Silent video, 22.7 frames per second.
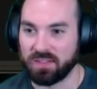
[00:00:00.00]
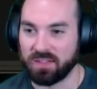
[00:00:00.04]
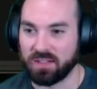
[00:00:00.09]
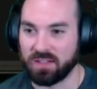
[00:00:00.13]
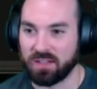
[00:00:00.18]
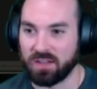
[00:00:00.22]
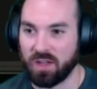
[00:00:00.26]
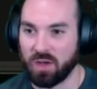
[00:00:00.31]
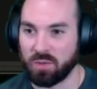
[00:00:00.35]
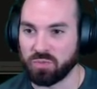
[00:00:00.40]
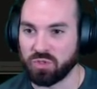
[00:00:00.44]

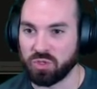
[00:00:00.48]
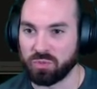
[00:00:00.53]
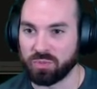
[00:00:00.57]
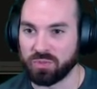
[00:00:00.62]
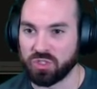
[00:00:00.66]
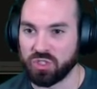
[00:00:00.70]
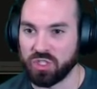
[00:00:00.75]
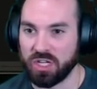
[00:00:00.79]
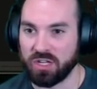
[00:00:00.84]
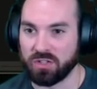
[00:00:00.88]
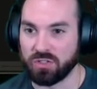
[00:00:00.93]
Now I'm super
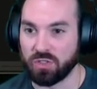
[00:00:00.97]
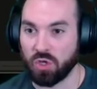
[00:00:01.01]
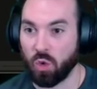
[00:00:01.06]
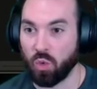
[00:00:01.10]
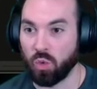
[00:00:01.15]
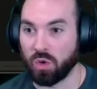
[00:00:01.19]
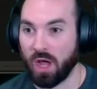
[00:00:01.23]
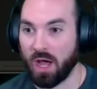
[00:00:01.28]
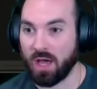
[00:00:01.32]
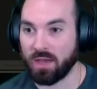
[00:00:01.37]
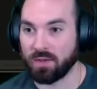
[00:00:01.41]
gels. Oh,
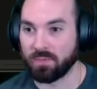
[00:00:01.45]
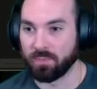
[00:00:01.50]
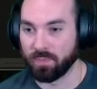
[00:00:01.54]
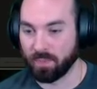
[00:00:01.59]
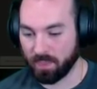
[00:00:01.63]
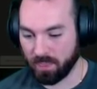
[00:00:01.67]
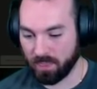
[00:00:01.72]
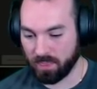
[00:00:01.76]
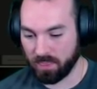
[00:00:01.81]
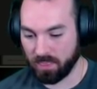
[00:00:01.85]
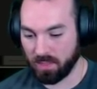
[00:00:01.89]
Cotton!
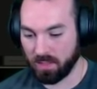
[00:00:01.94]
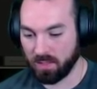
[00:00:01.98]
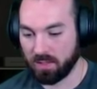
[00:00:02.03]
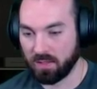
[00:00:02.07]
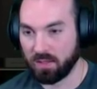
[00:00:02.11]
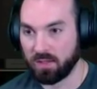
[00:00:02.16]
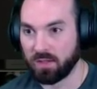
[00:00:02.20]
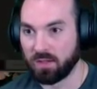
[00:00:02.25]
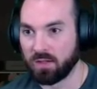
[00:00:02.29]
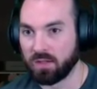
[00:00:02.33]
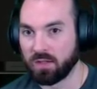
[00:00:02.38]

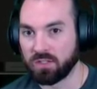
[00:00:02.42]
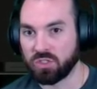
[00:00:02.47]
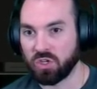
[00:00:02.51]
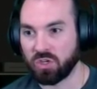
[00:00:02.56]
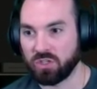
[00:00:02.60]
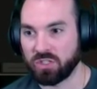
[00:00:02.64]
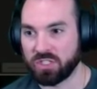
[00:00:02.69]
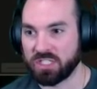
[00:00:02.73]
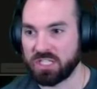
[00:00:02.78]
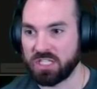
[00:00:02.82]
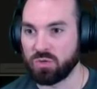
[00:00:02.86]
It's
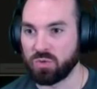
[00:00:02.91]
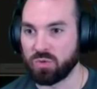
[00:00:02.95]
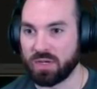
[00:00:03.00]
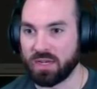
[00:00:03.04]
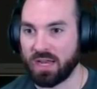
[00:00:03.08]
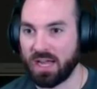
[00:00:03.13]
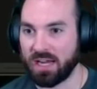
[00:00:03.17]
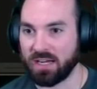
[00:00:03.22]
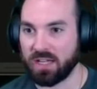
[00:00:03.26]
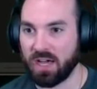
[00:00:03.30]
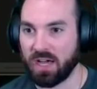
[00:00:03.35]
hard to see you at
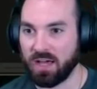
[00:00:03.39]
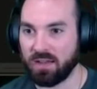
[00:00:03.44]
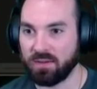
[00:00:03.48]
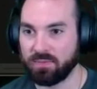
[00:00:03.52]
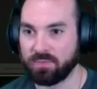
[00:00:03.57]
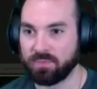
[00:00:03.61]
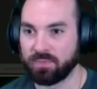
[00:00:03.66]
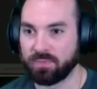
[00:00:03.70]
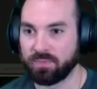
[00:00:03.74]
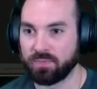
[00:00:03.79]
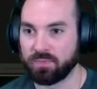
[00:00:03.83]
night,
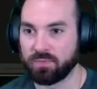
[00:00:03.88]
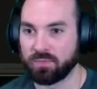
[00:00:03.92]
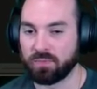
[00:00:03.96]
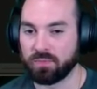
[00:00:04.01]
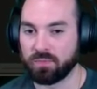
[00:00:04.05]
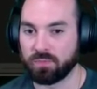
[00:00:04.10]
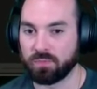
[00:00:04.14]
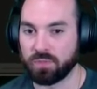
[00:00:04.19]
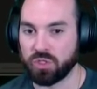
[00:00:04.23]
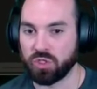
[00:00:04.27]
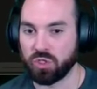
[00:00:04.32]
Cotton,
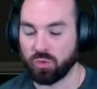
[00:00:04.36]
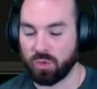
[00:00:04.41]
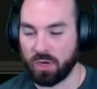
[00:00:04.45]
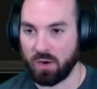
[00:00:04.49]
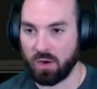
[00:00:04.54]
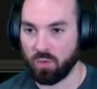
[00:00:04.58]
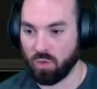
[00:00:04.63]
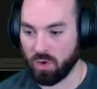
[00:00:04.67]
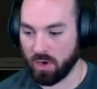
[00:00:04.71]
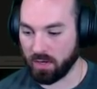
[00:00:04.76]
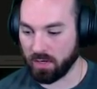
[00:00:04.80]
but you're what I
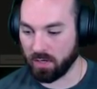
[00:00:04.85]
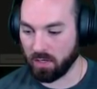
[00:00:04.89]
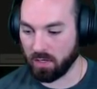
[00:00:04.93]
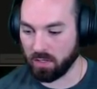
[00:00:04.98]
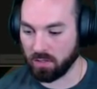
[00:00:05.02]
want.